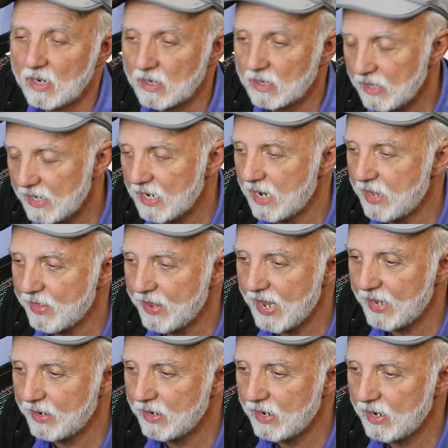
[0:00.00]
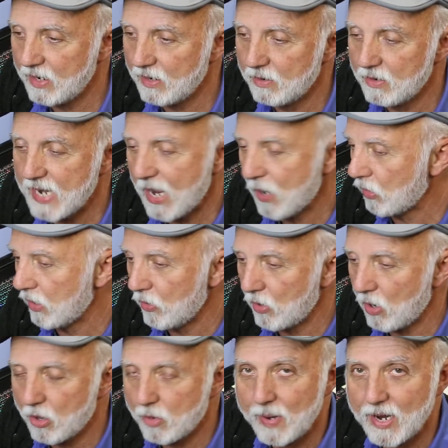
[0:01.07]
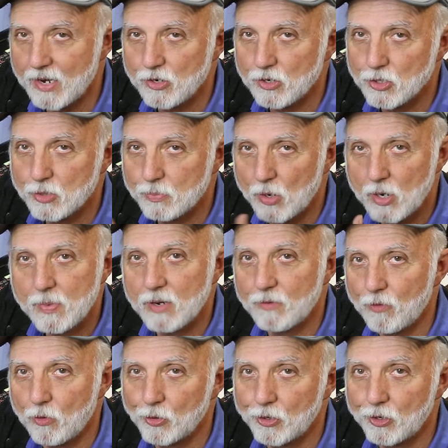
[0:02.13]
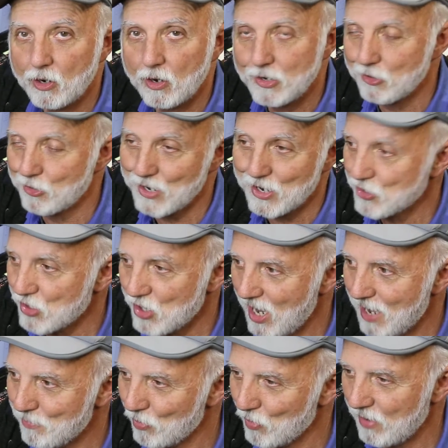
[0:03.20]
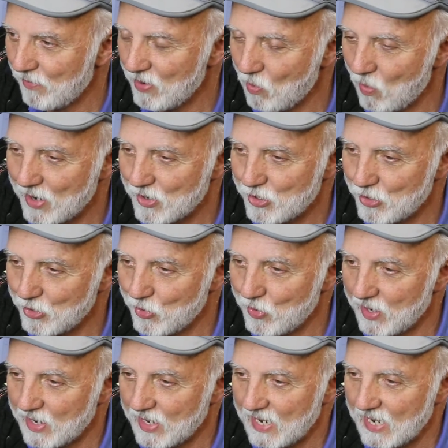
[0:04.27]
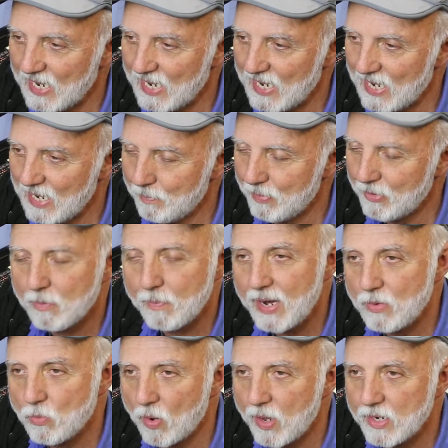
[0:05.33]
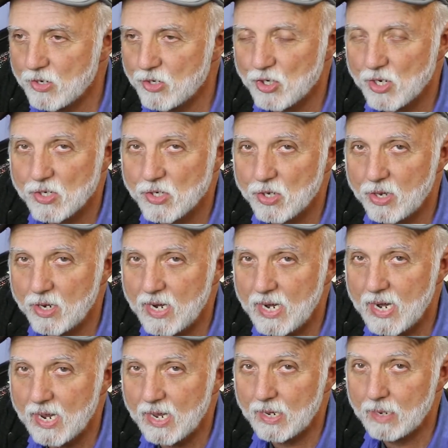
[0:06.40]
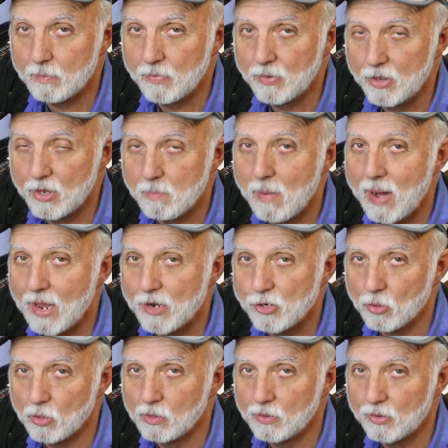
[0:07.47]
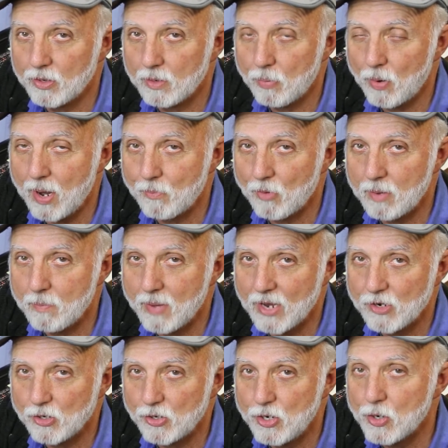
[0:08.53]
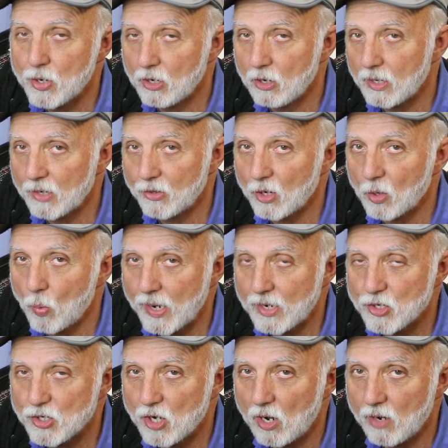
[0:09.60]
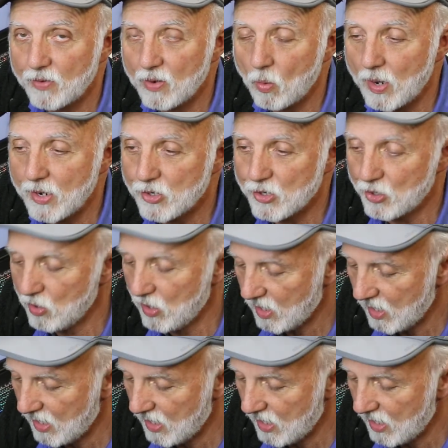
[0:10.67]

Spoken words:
Click on that and download all the manuals, put them in a folder on your desktop or wherever you want to. But the main one is just the manual, the primary manual. You can look at the quick start if you want to.